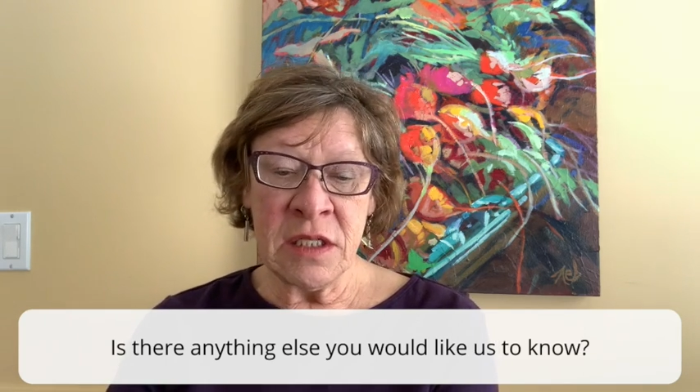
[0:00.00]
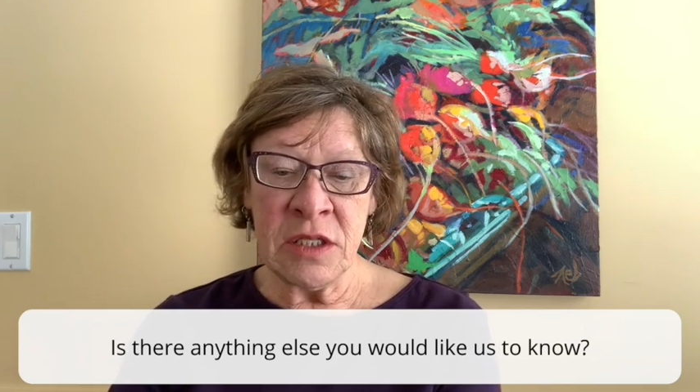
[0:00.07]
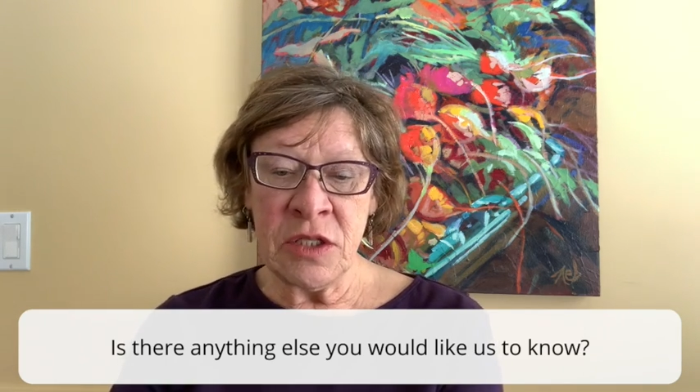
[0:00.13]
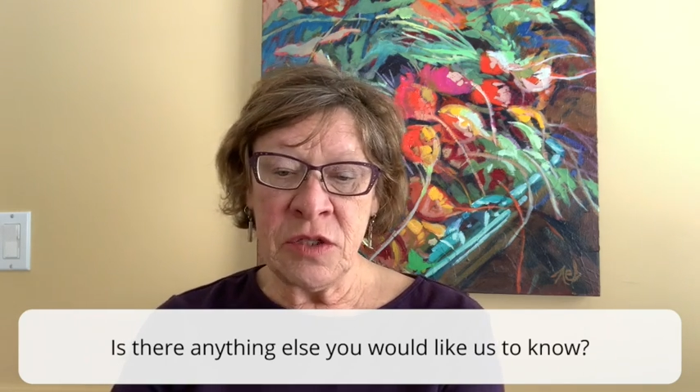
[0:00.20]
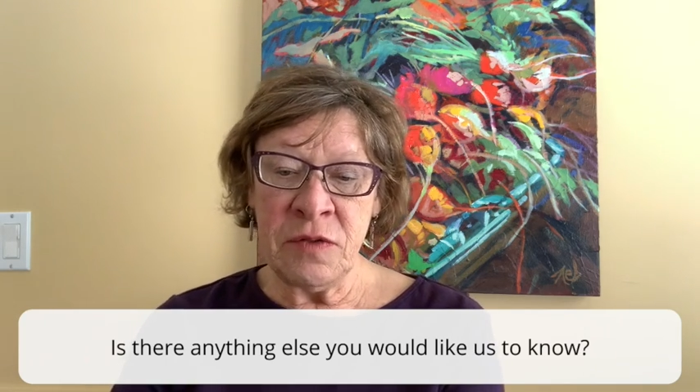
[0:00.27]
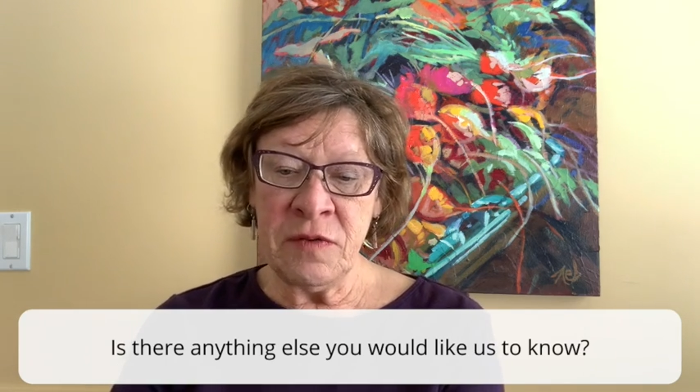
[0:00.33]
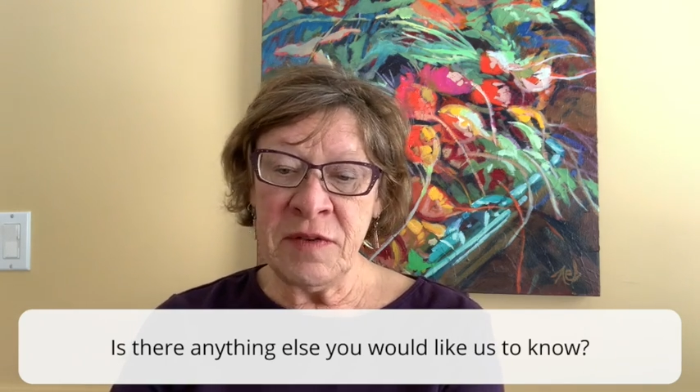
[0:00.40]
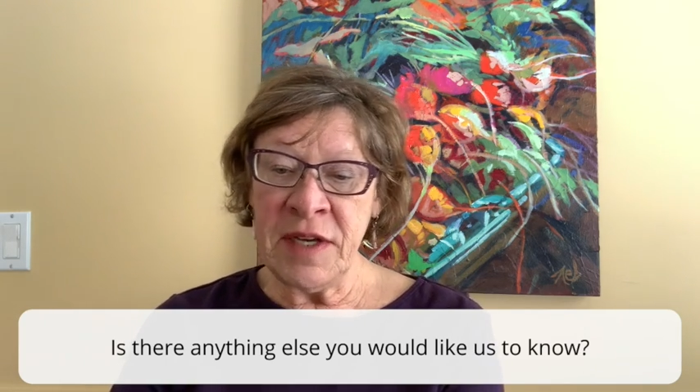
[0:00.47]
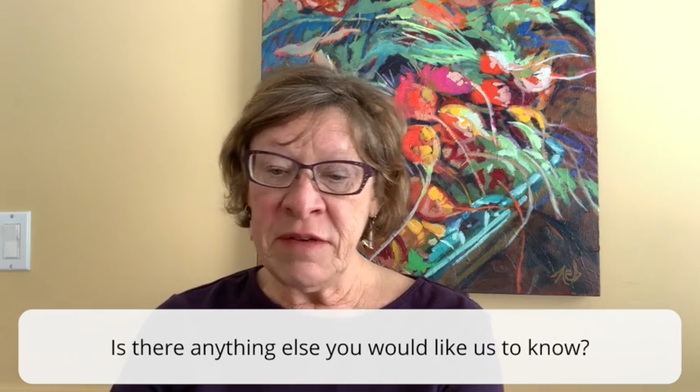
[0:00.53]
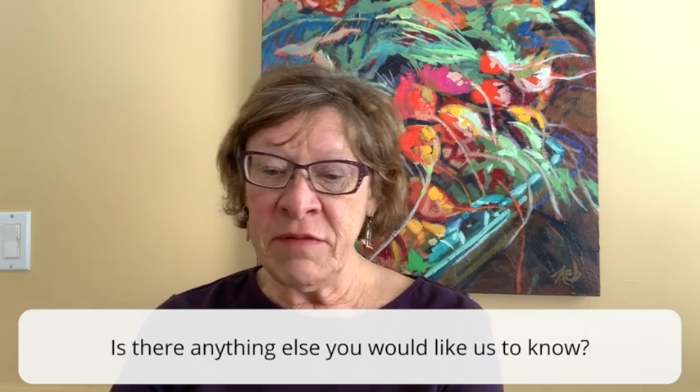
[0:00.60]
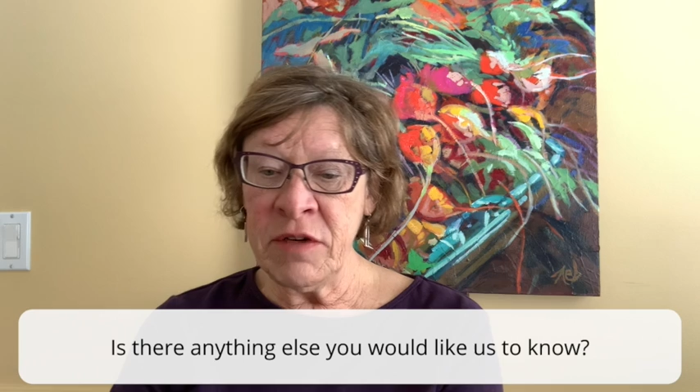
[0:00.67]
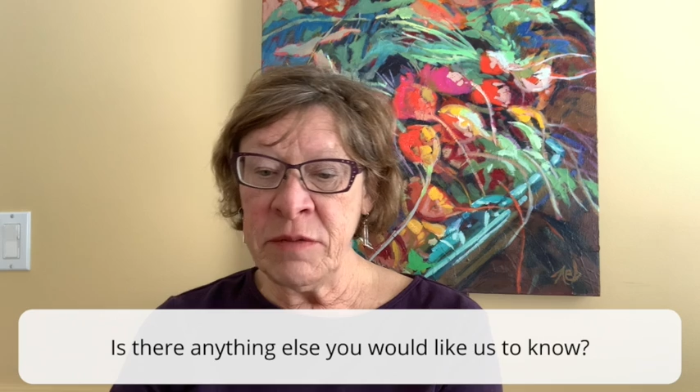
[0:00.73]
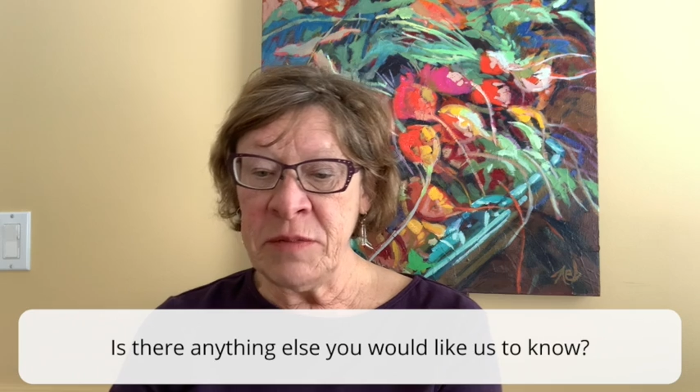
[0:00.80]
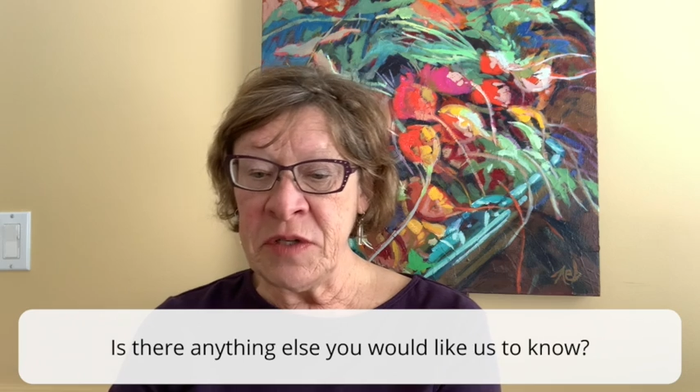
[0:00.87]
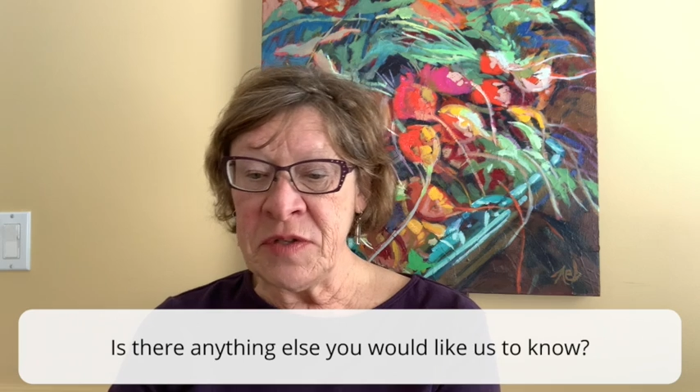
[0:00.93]
two favorite
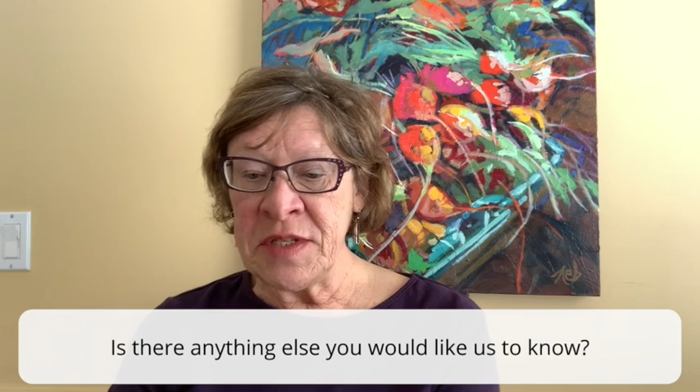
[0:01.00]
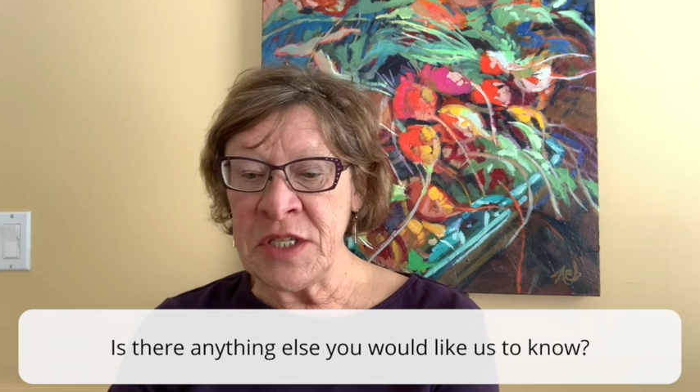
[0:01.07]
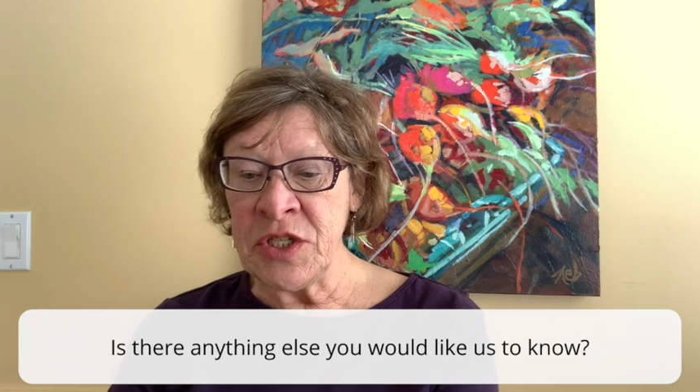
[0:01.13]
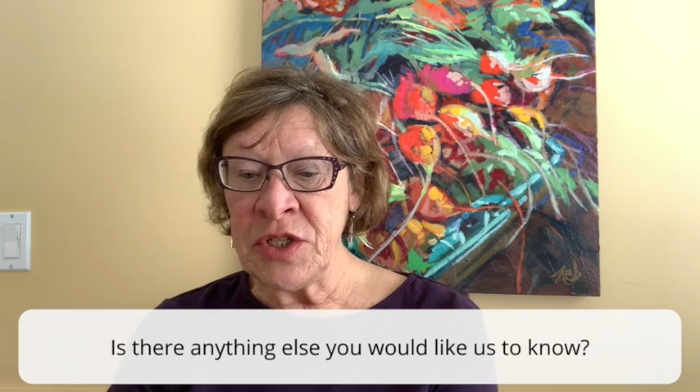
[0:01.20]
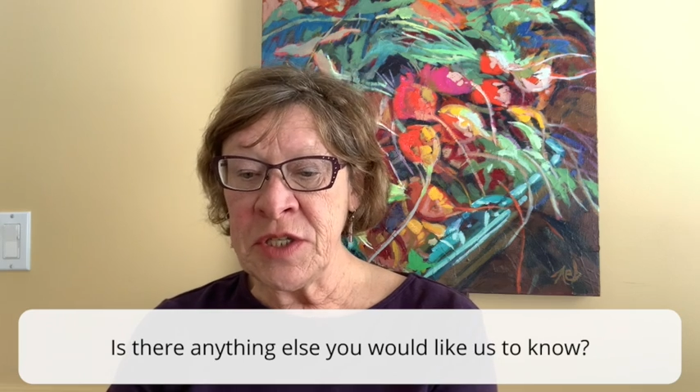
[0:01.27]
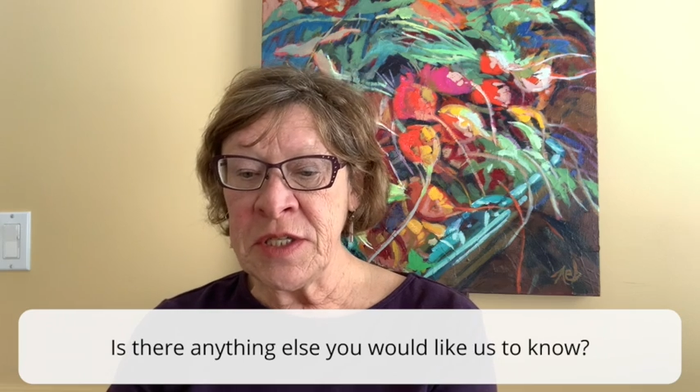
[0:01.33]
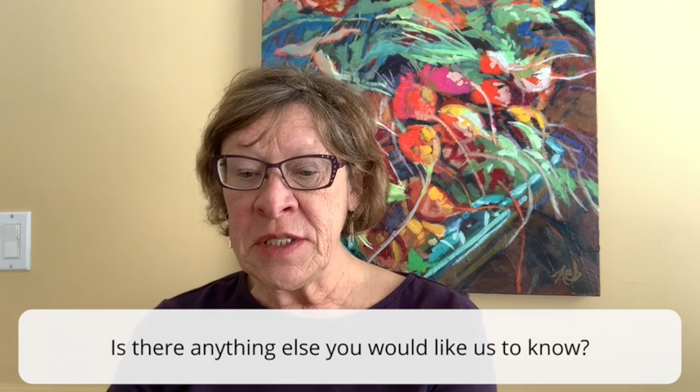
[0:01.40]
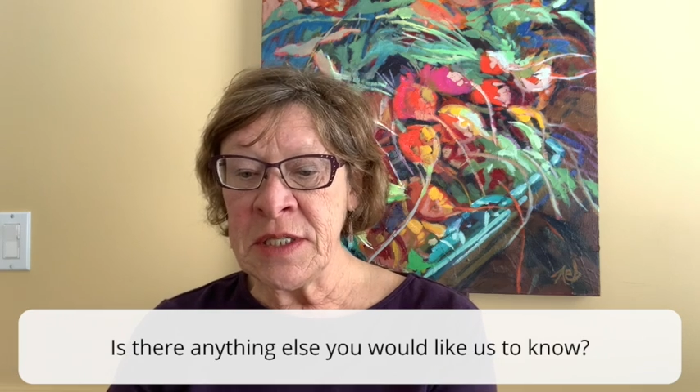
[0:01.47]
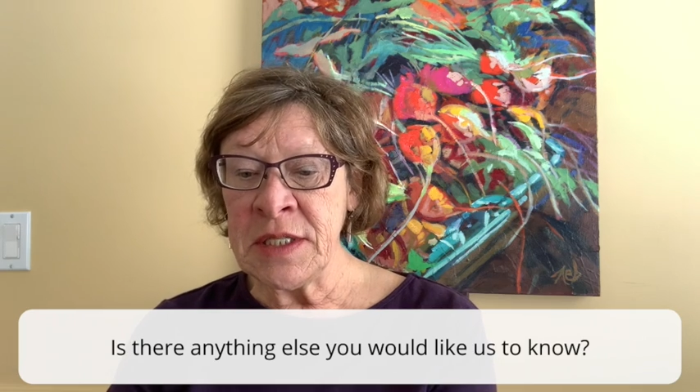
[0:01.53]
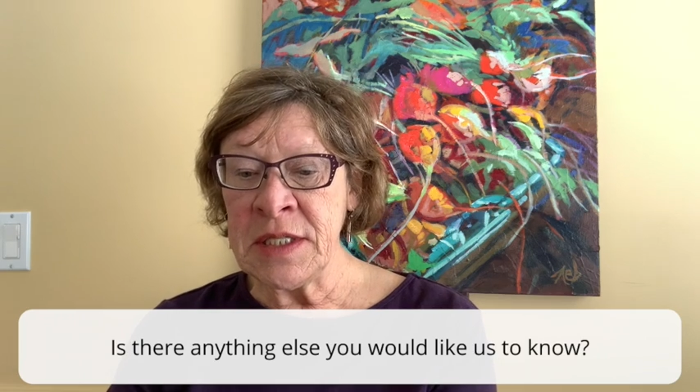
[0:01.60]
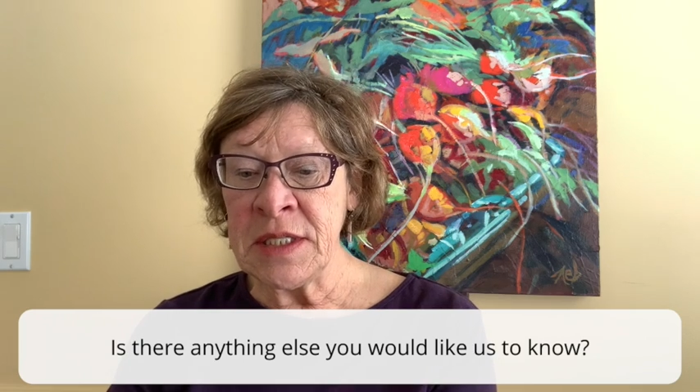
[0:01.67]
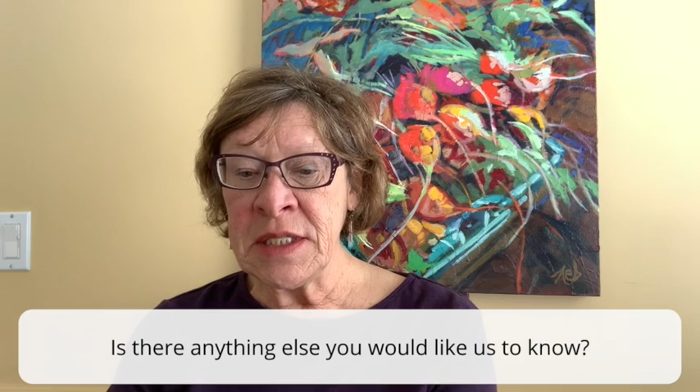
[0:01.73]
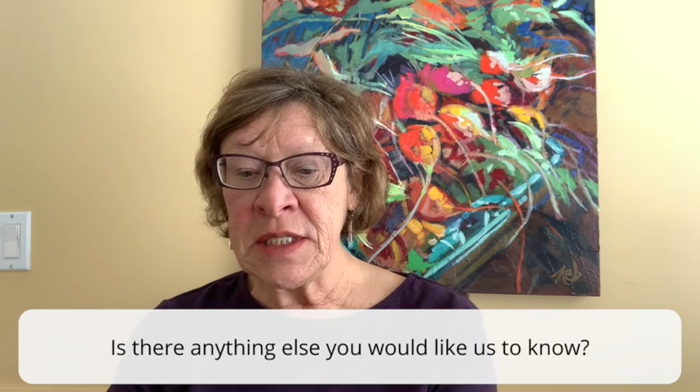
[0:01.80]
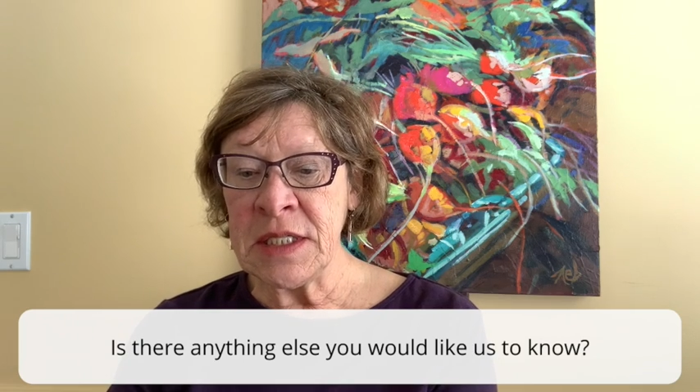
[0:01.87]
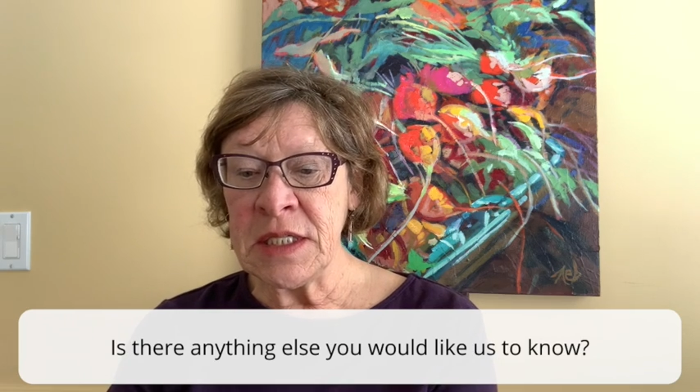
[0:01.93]
musicians.